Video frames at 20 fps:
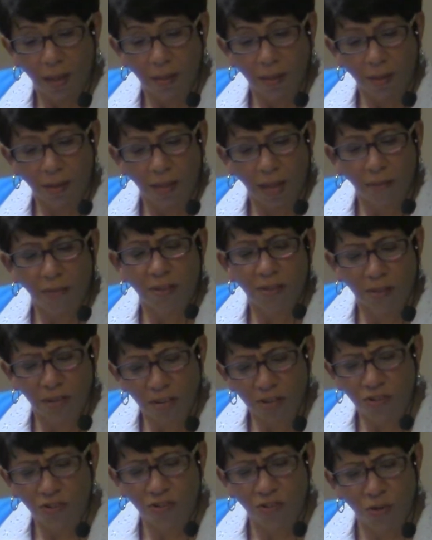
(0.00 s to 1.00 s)
So that was an
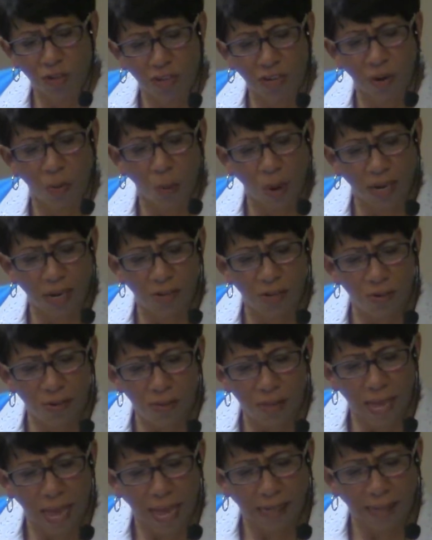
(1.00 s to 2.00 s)
interesting way to do
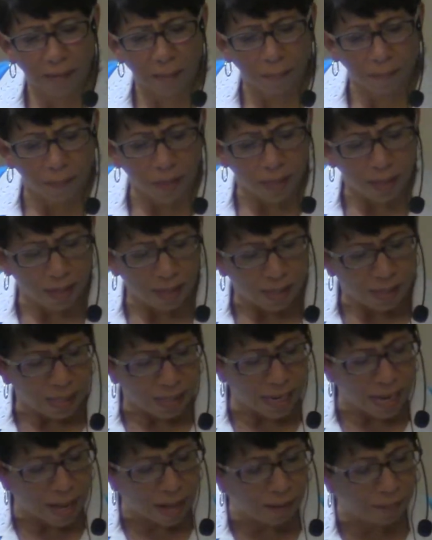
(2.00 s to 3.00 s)
that.
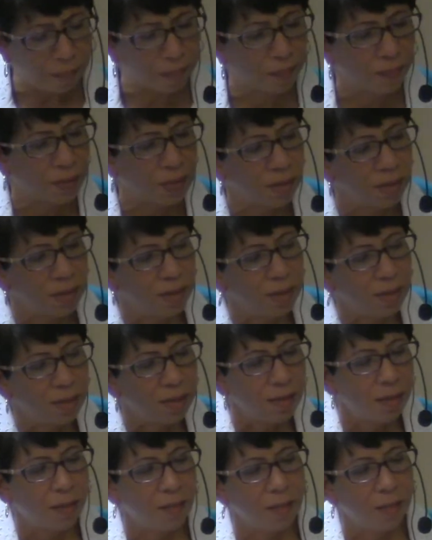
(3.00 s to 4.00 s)
Now,
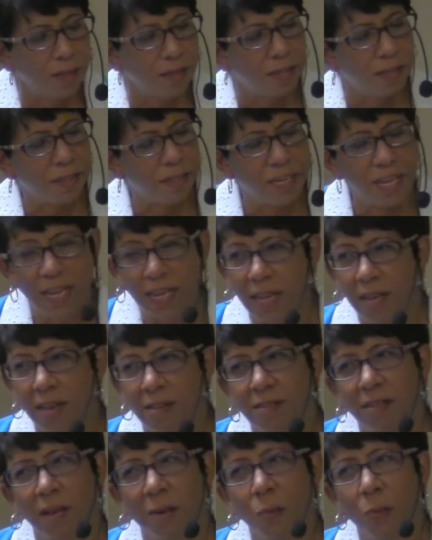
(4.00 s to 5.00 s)
the thing
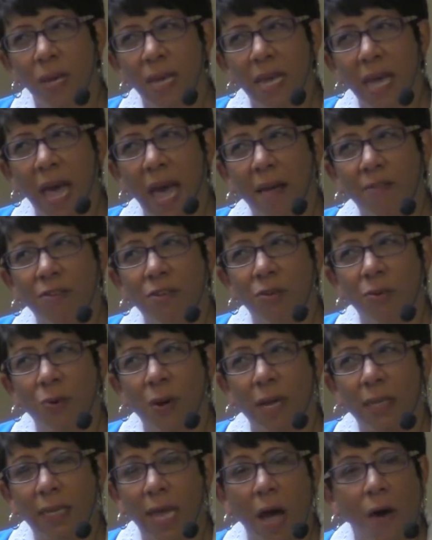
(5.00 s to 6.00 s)
is that we have
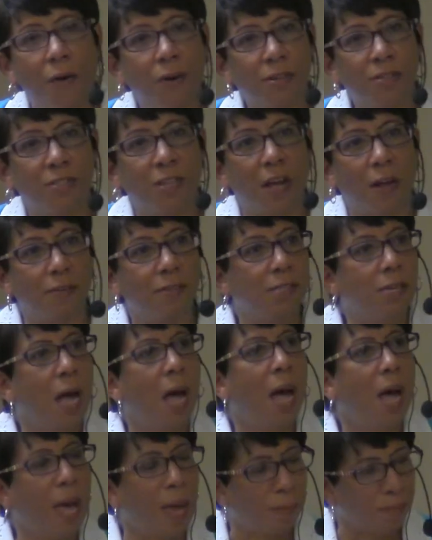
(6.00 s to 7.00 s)
to allow ourselves
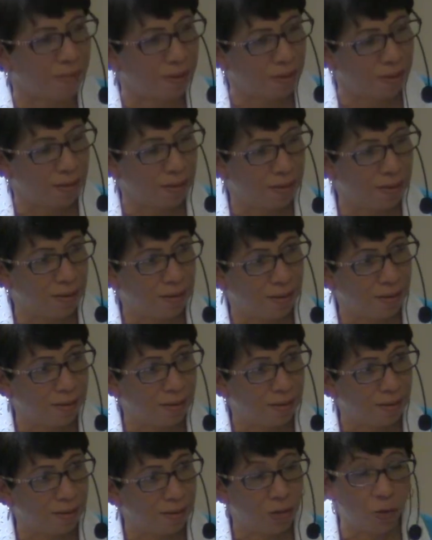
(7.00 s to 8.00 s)
time
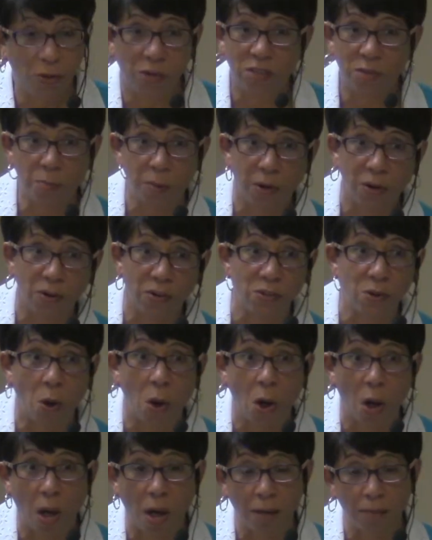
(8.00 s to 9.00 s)
to experience
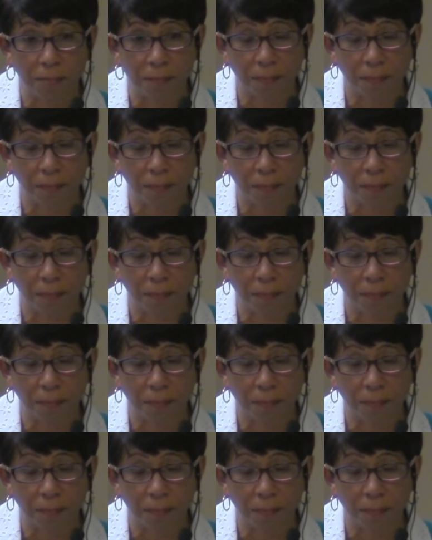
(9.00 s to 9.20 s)
awe.